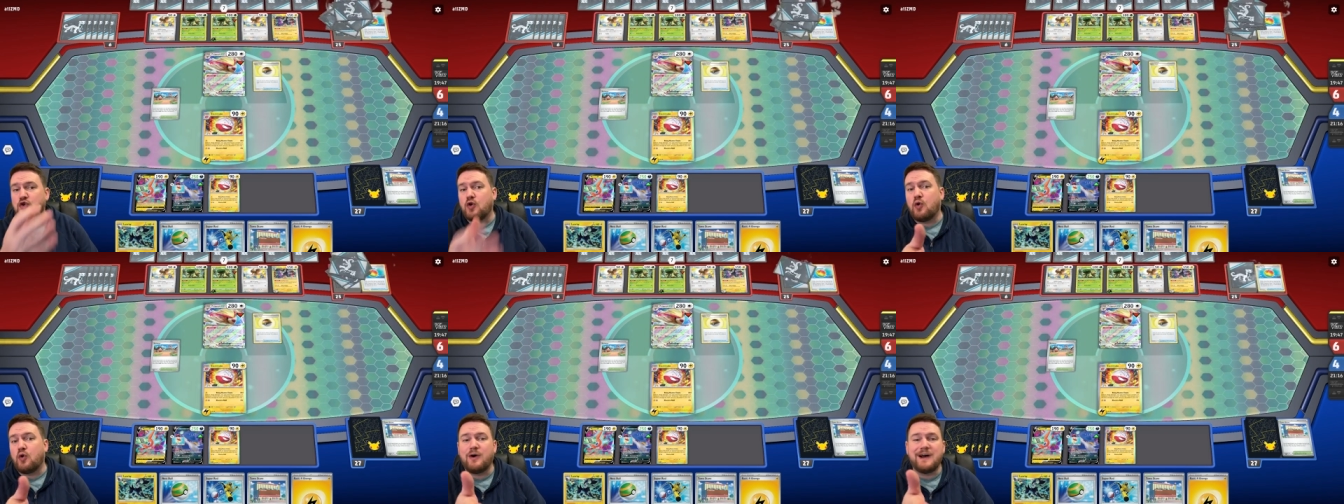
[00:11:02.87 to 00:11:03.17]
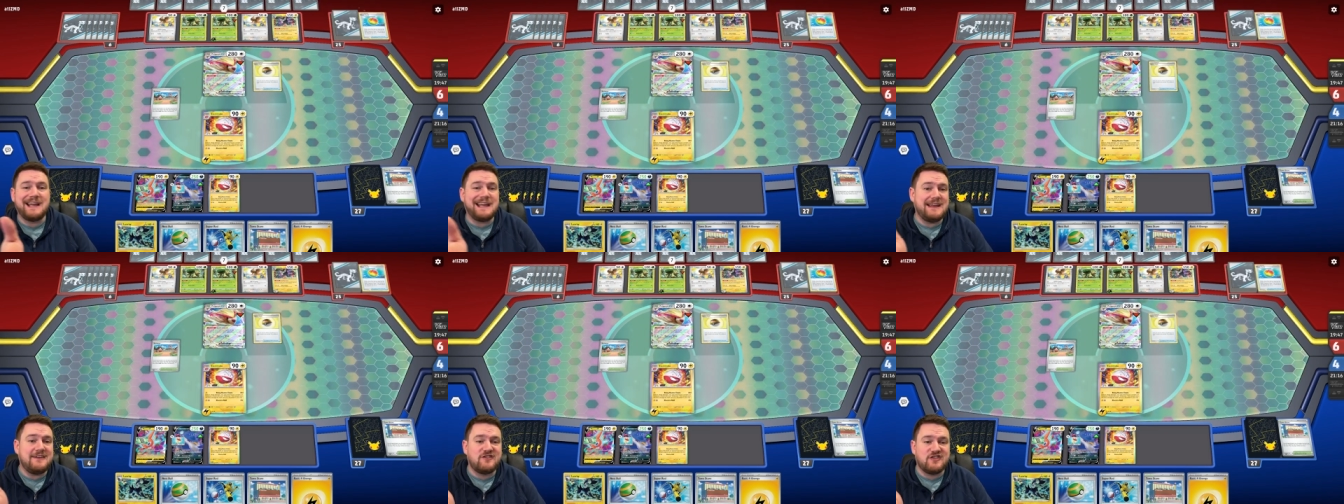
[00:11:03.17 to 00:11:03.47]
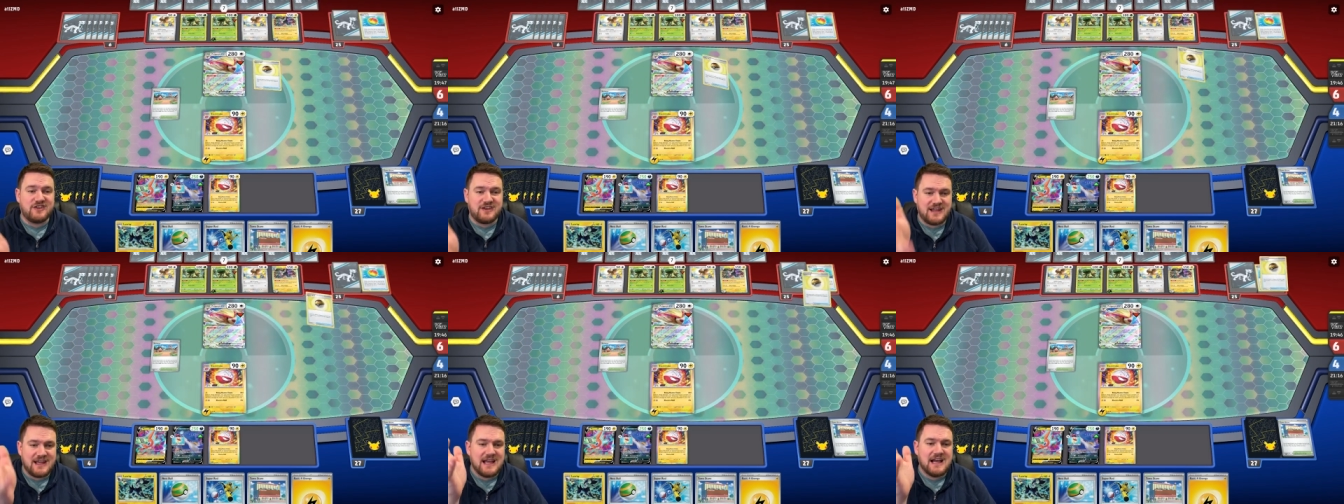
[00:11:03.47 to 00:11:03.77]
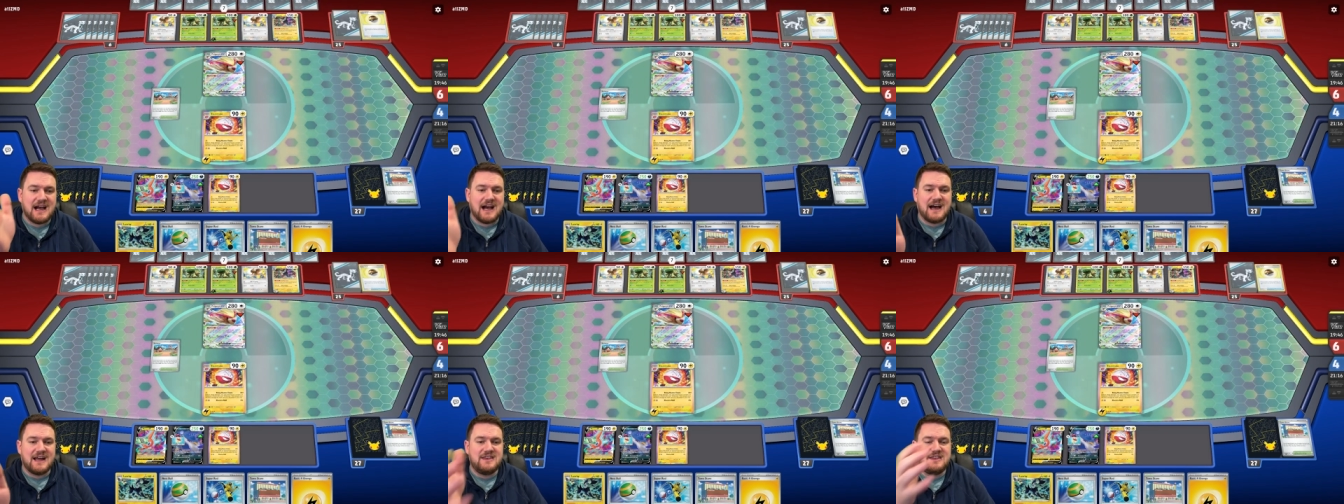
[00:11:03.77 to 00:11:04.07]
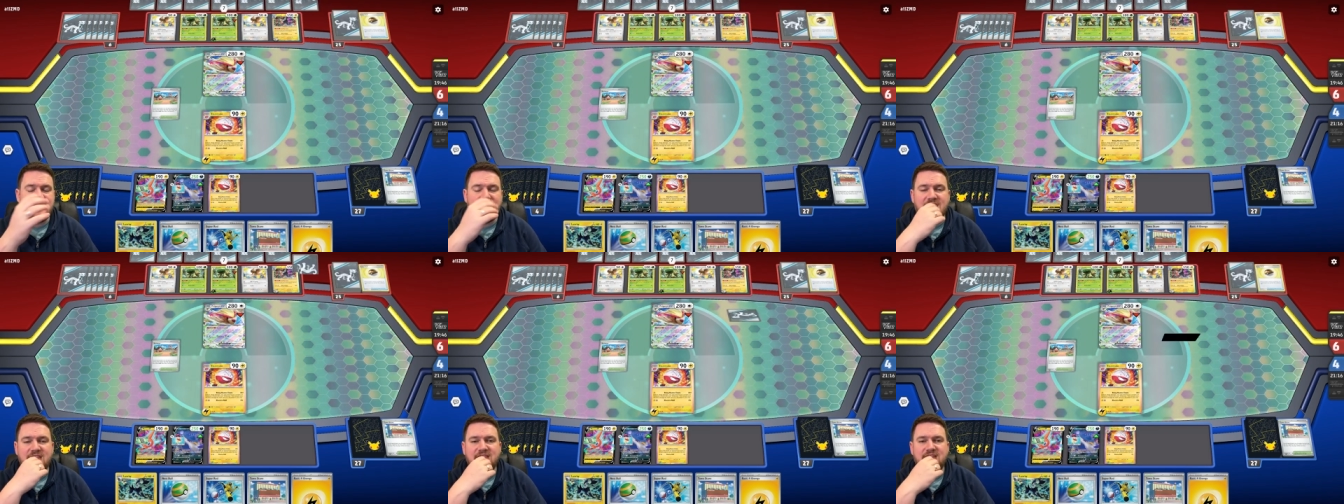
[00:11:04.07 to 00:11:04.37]
or even
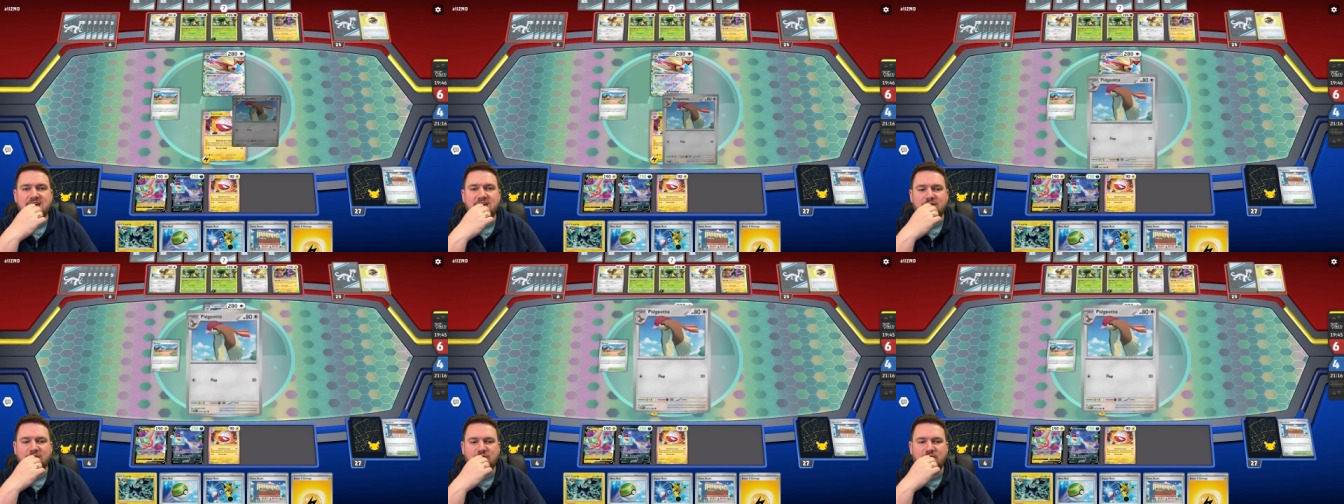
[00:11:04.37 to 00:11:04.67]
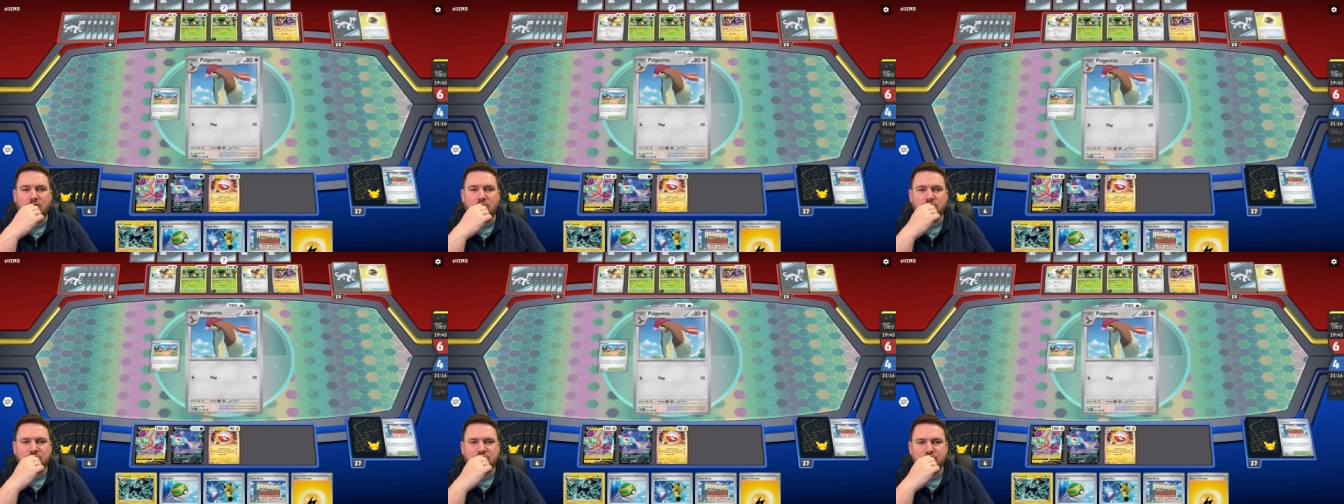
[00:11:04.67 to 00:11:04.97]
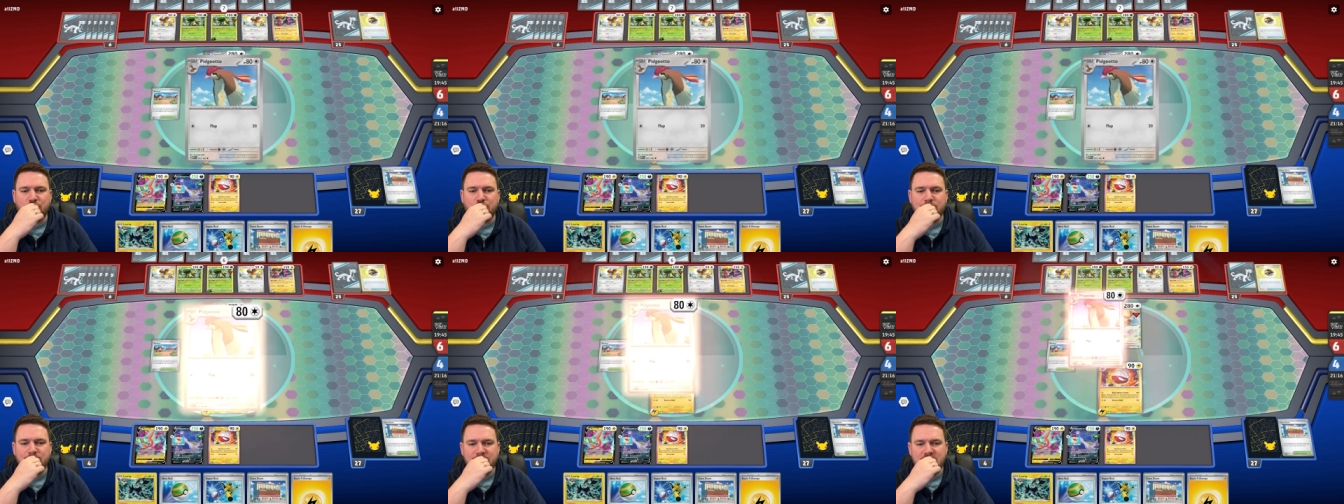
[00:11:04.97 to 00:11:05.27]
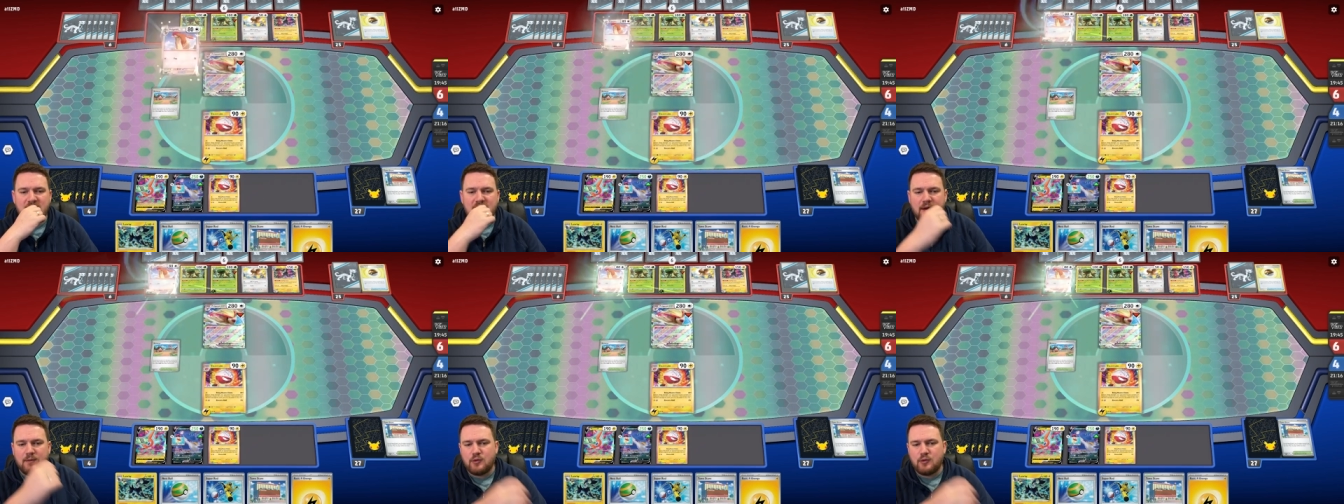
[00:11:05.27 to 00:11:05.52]
another Voltor.